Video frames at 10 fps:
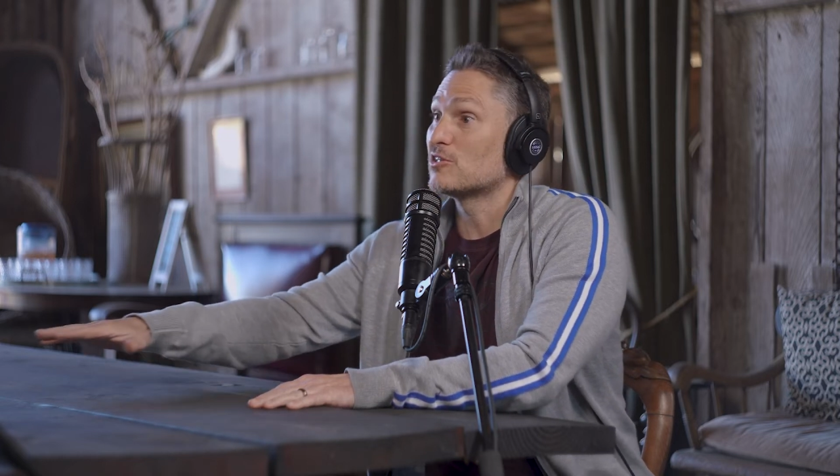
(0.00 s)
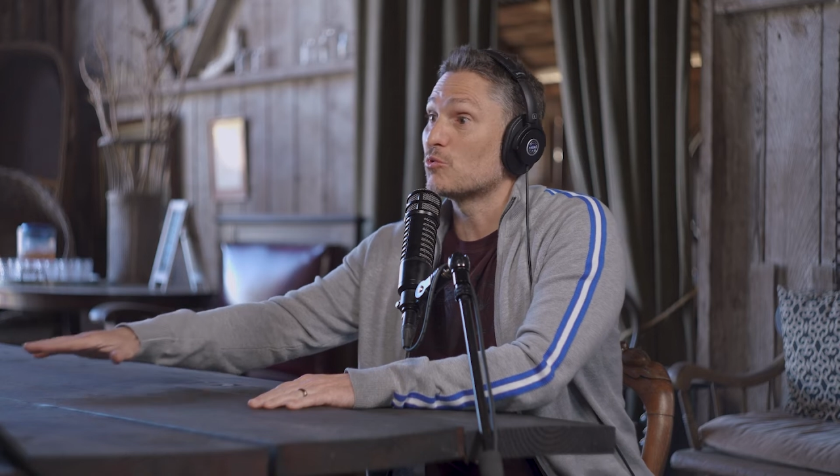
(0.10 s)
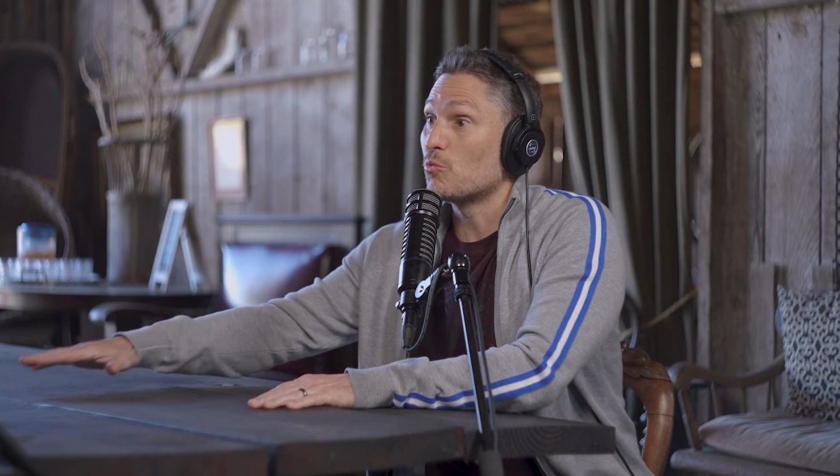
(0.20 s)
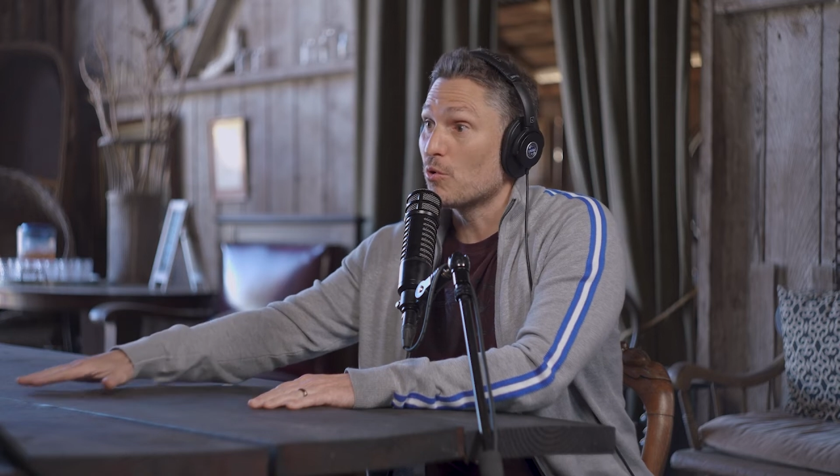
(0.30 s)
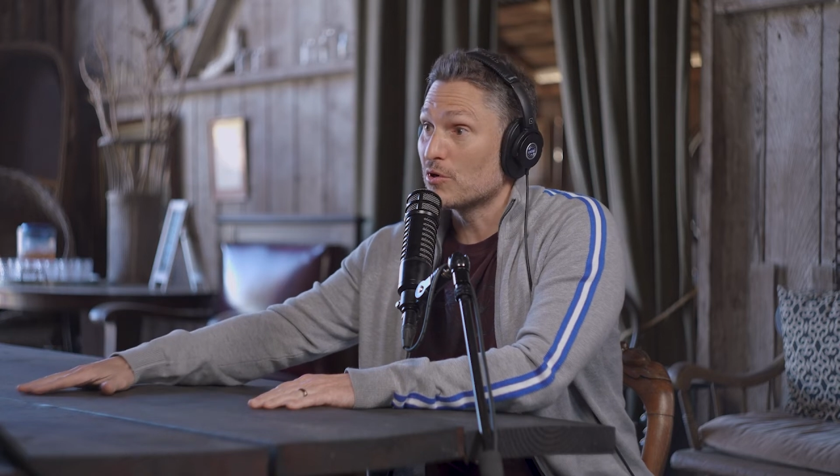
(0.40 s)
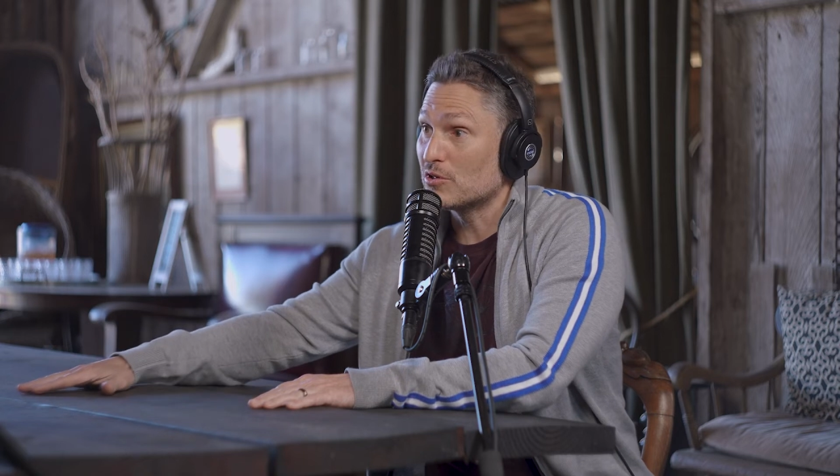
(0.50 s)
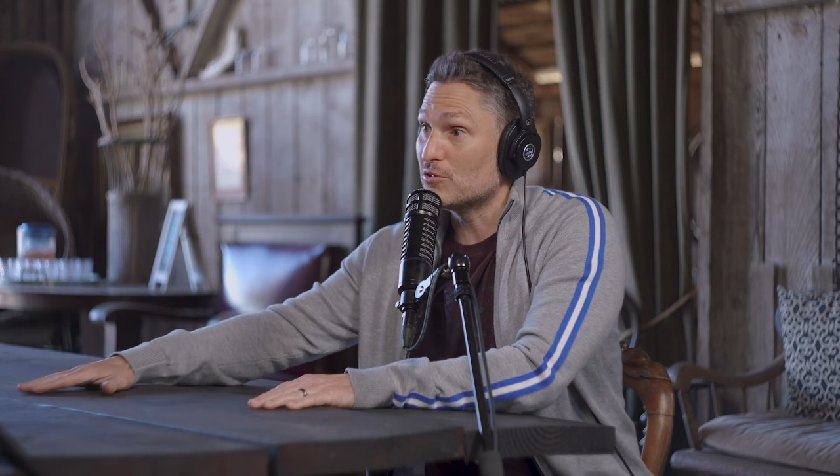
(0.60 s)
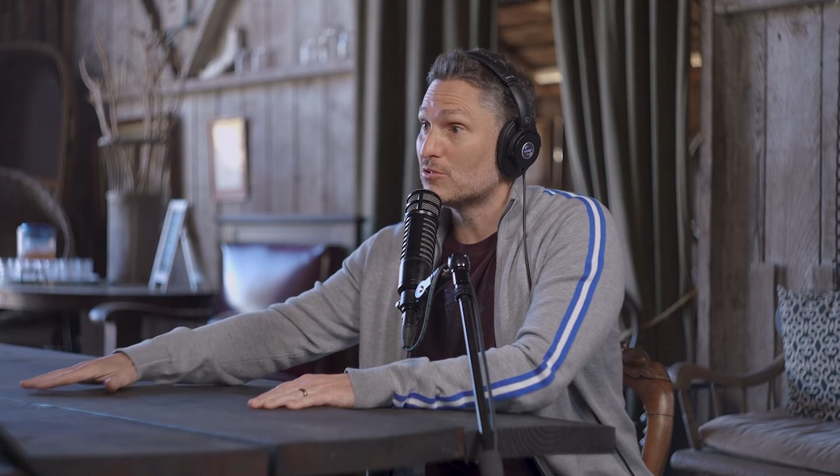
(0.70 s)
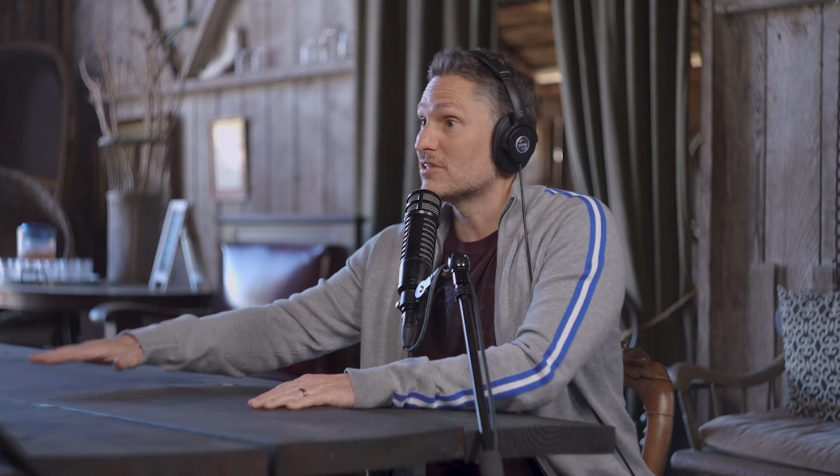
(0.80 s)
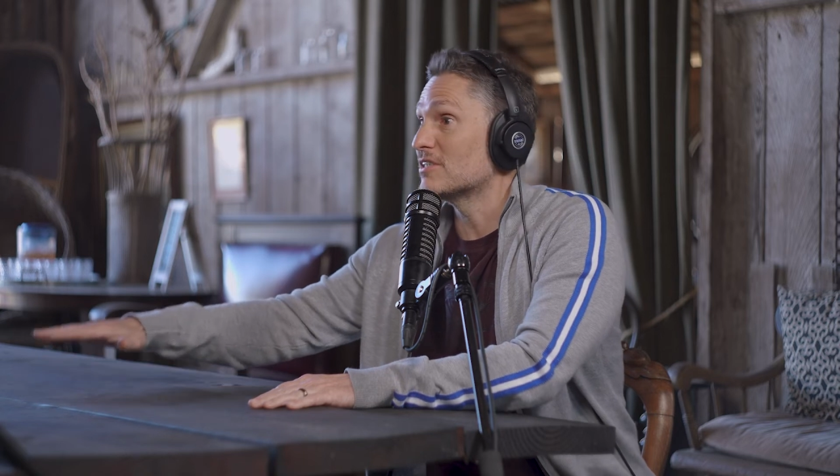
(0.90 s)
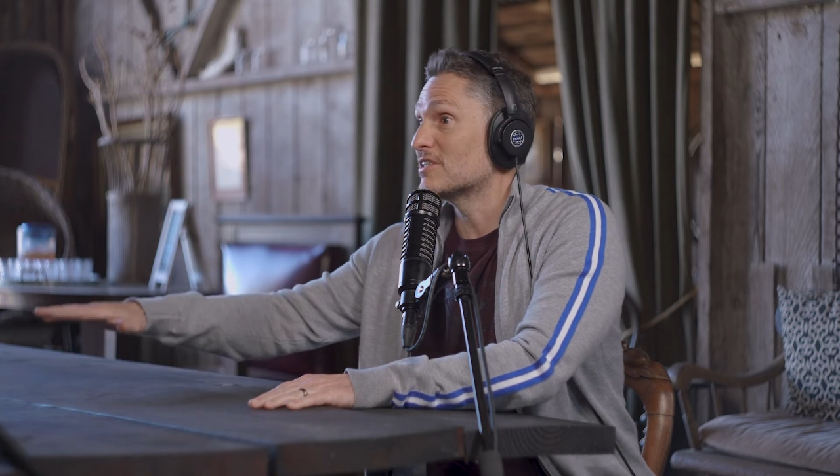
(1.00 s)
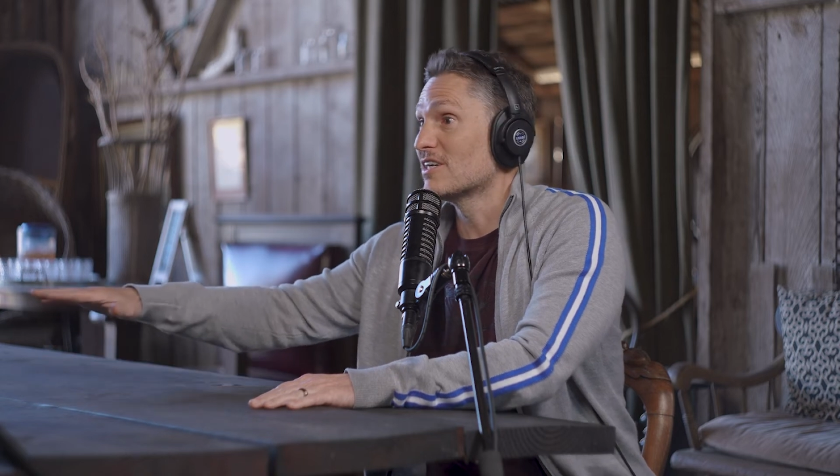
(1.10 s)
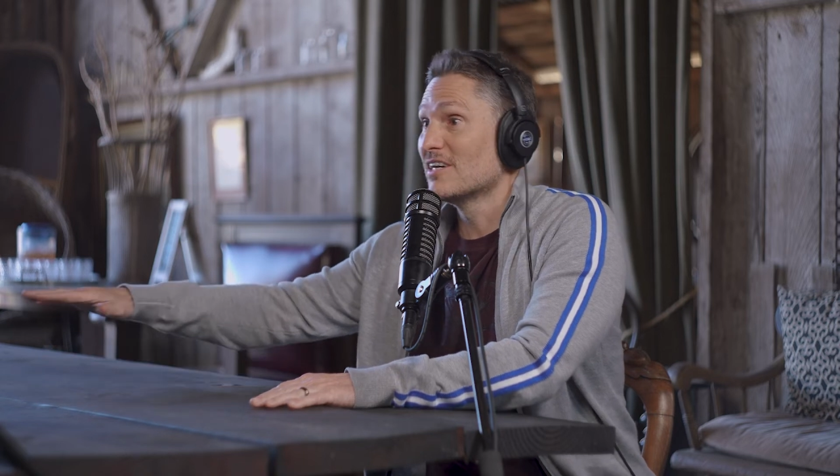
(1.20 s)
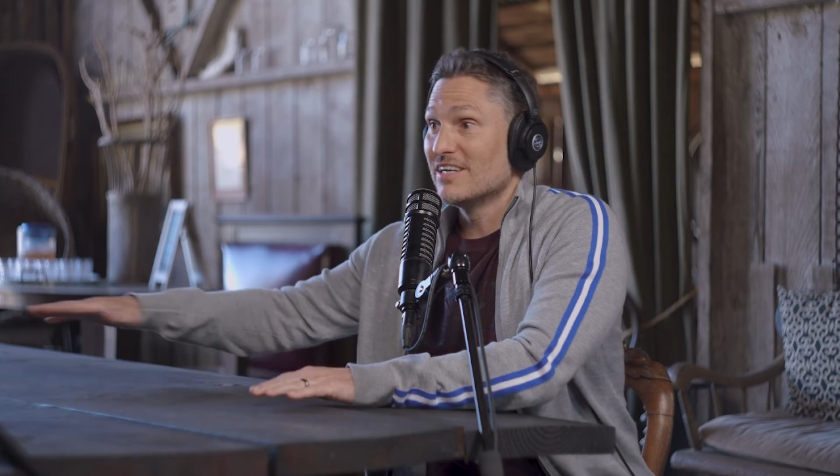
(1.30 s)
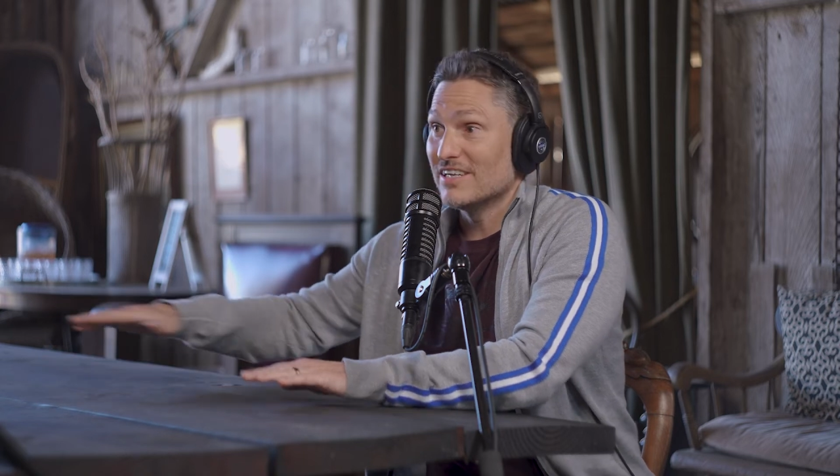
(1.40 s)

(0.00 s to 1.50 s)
it's the water usage,